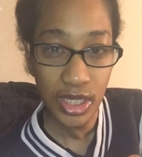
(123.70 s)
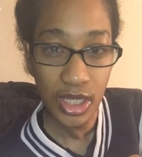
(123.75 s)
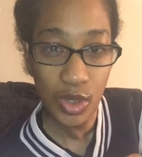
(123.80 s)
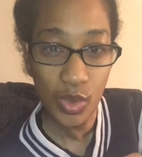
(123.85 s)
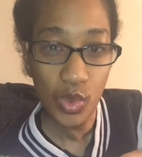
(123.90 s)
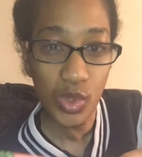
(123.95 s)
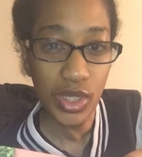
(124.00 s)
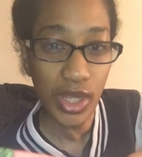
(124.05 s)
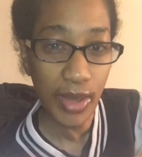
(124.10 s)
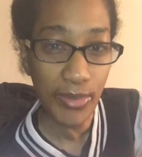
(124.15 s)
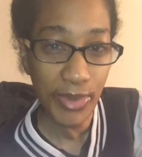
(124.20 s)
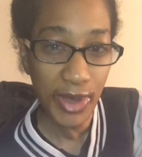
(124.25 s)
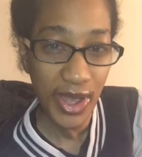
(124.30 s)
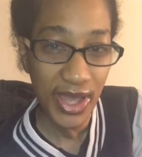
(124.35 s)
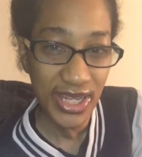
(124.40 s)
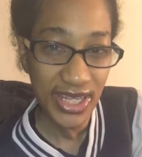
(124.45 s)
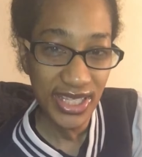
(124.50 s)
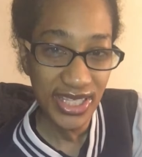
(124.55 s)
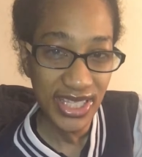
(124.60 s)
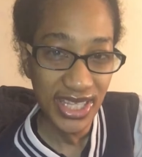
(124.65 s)
would I buy
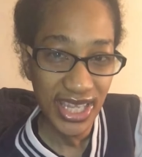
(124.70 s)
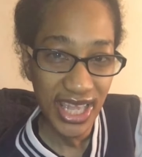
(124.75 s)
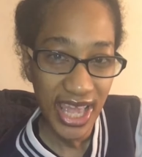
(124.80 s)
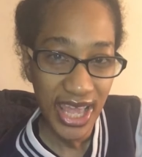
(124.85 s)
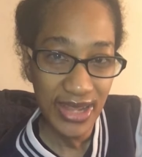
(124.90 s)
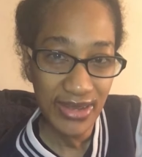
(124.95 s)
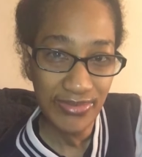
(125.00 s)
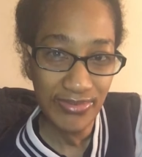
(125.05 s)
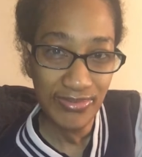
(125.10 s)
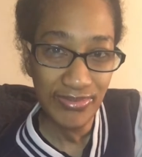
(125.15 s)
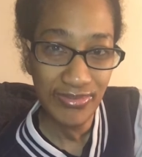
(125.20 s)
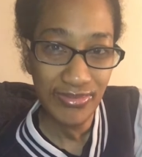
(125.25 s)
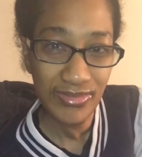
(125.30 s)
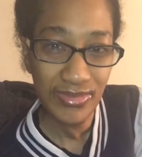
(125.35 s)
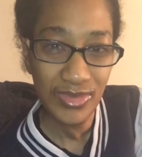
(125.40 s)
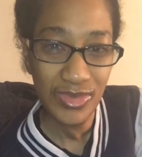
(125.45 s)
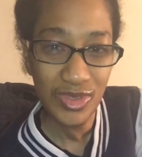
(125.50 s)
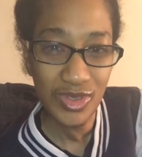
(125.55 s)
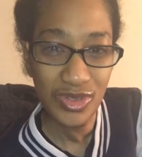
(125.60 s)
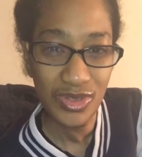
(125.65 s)
this again
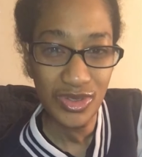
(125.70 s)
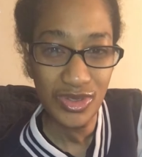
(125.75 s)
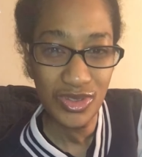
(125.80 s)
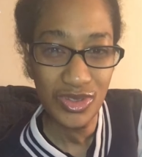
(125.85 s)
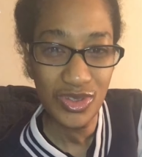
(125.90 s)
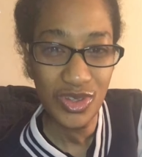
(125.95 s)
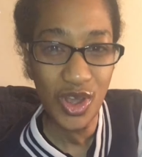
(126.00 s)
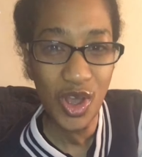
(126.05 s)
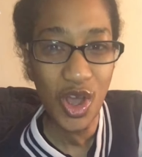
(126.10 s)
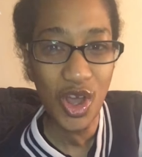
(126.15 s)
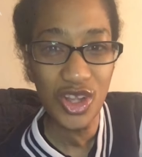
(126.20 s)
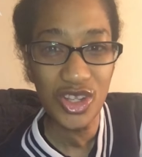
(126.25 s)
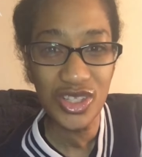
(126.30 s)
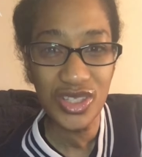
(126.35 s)
not